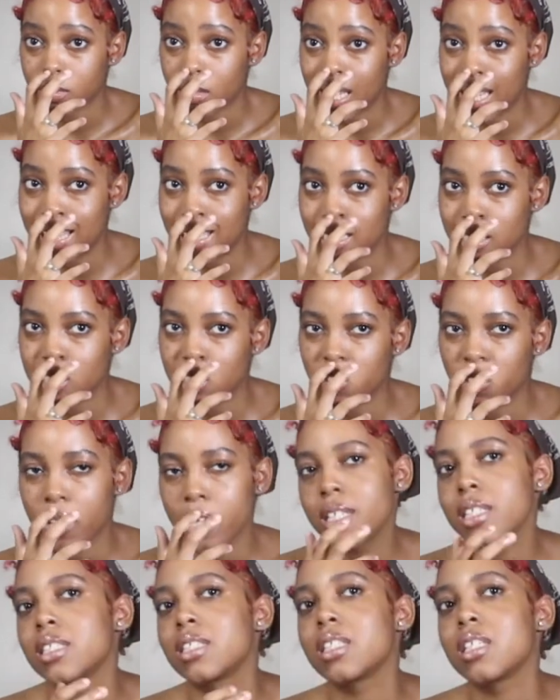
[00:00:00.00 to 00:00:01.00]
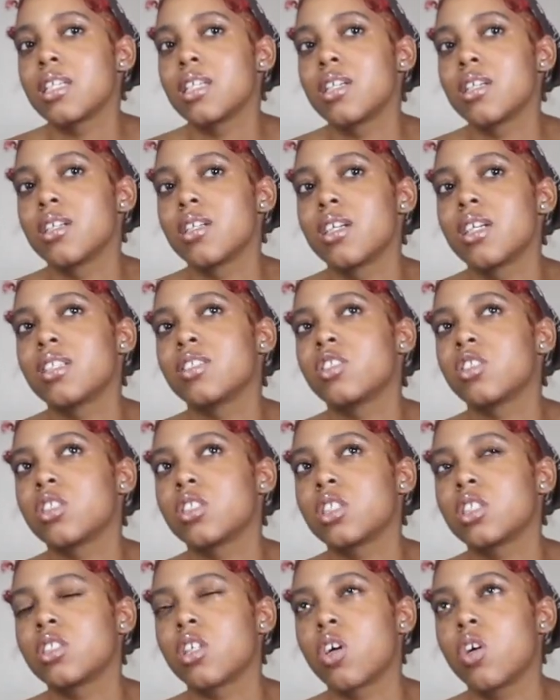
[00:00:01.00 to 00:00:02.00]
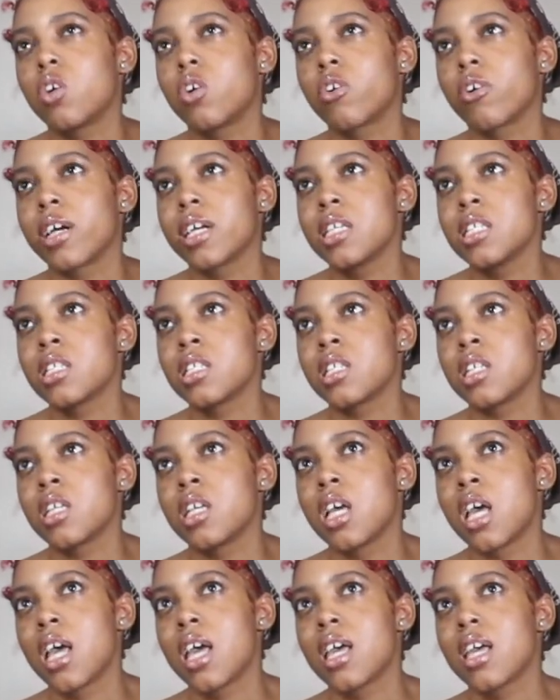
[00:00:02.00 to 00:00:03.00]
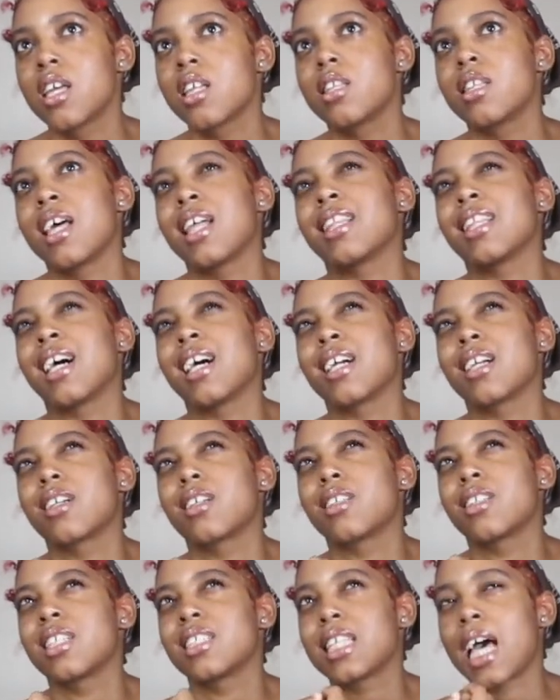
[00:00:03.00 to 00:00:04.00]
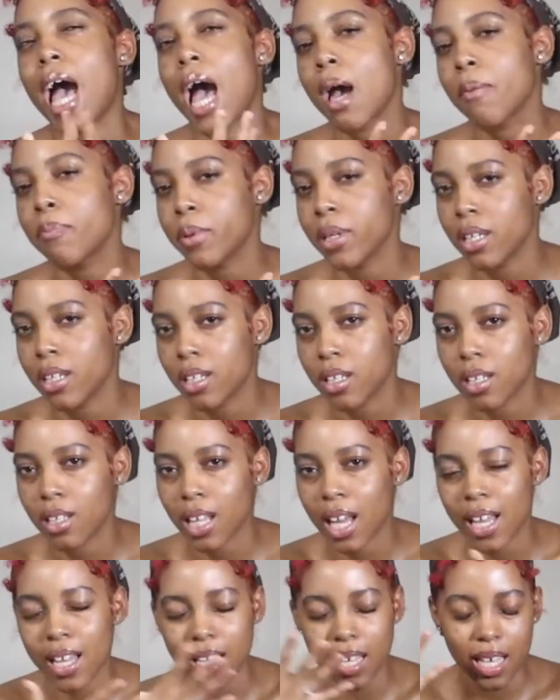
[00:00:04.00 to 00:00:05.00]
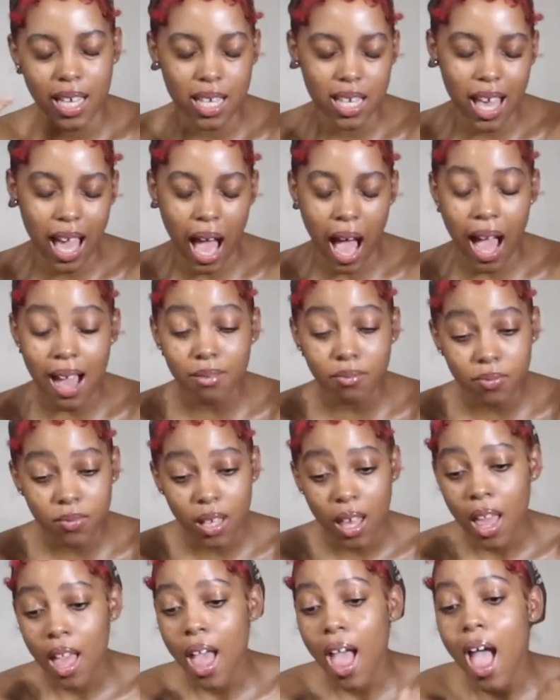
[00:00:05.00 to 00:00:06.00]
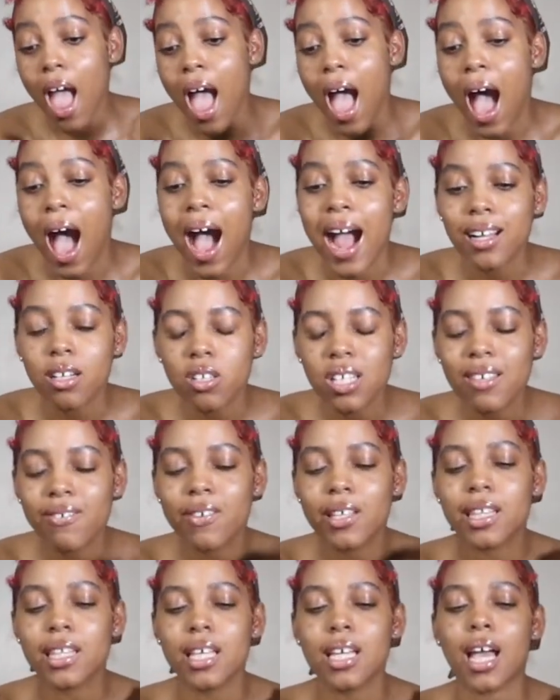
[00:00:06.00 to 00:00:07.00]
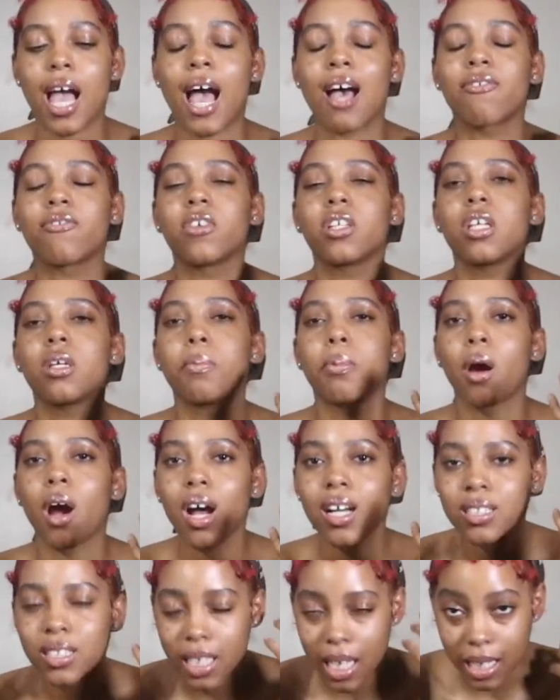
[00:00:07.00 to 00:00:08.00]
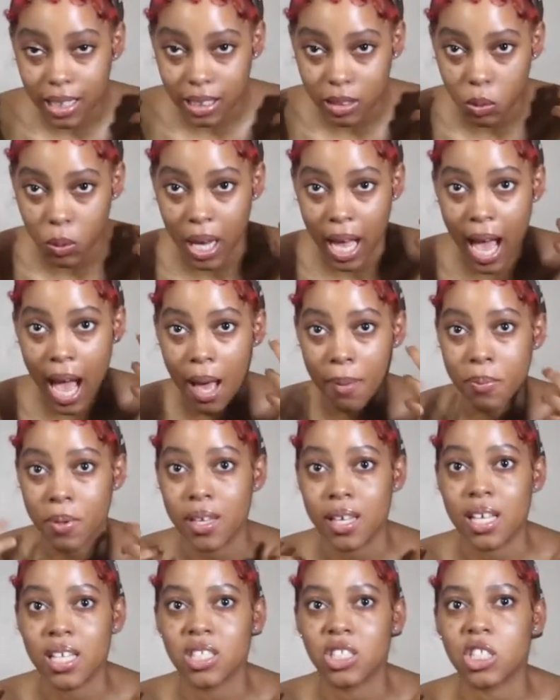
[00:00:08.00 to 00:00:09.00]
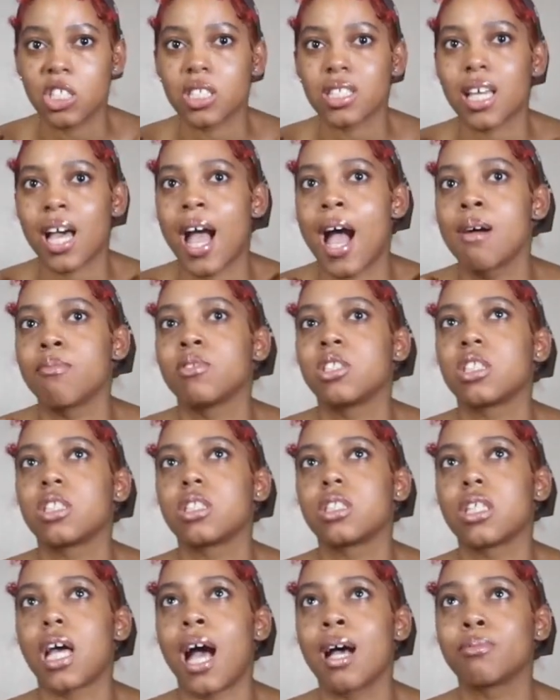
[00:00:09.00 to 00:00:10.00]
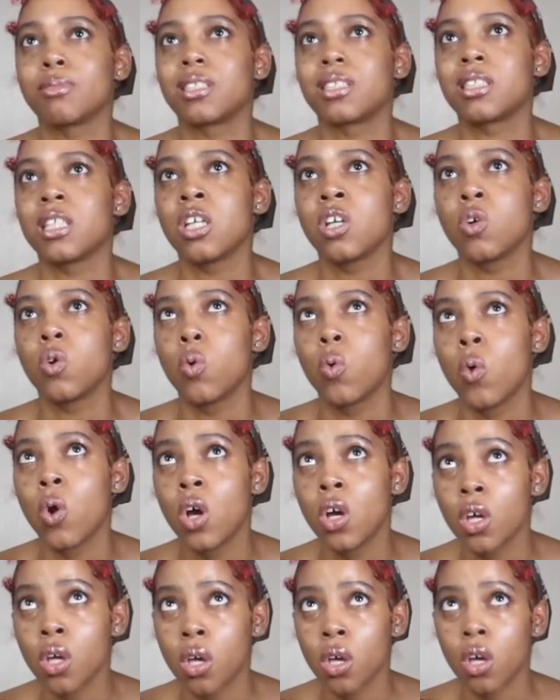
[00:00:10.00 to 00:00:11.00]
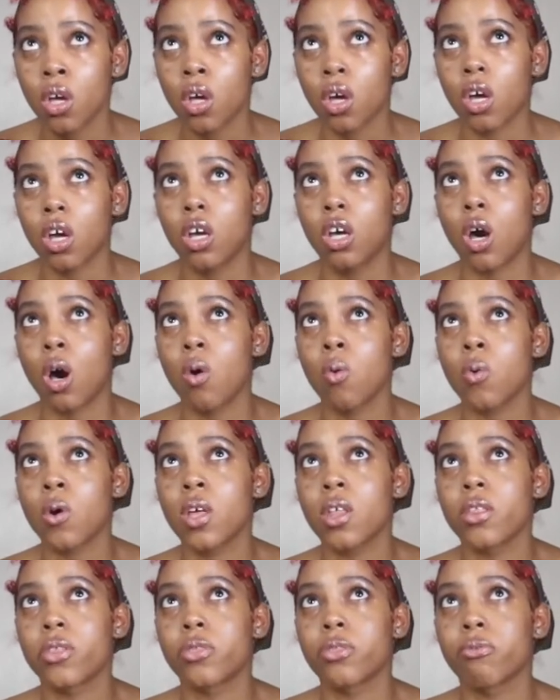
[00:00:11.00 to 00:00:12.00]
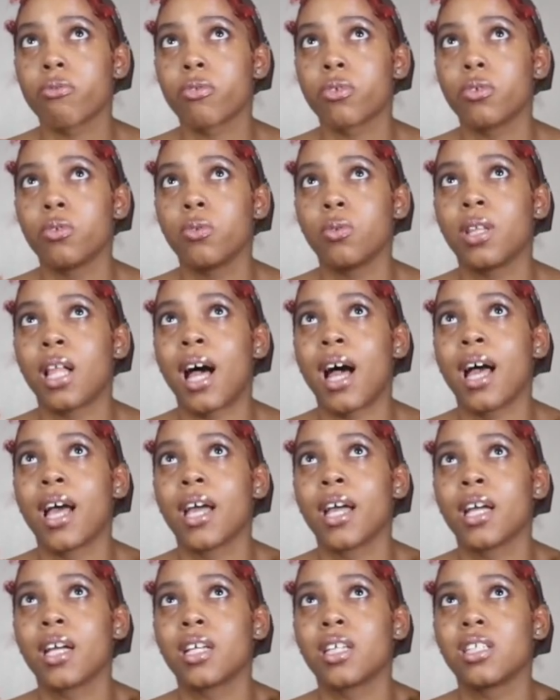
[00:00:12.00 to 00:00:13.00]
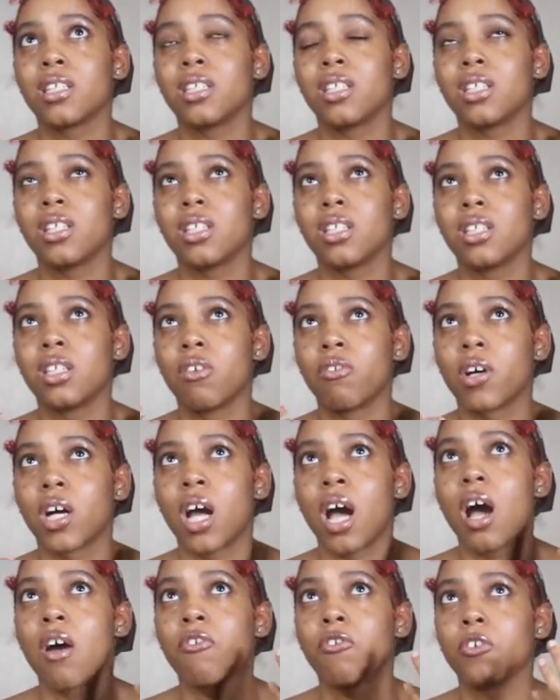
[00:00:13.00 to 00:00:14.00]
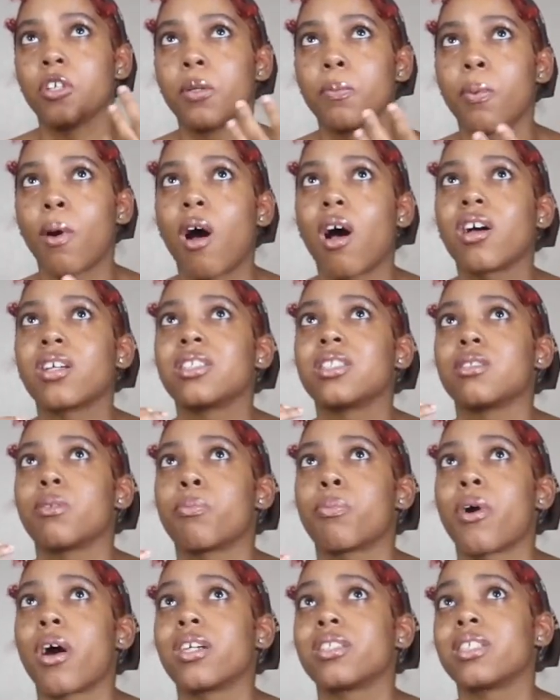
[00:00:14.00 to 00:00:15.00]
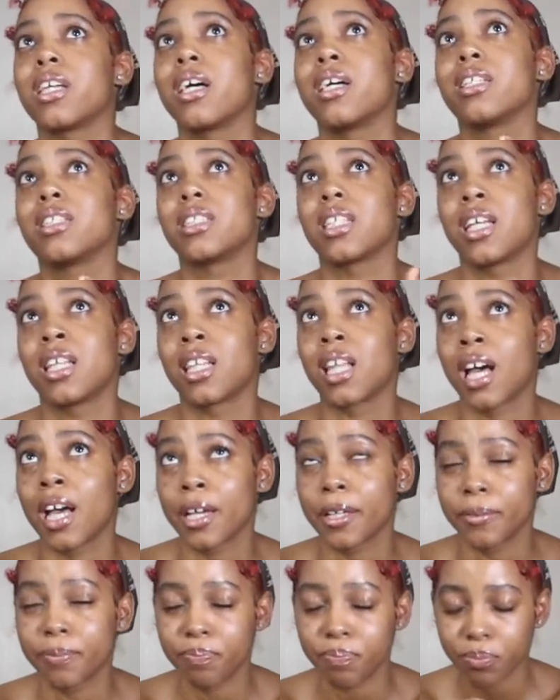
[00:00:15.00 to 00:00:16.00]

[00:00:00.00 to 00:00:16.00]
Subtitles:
it's crazy. It's just so crazy that like this happened. Like, I don't even think I fully processed what happened. It's just like I'm still going through like the recovery process and like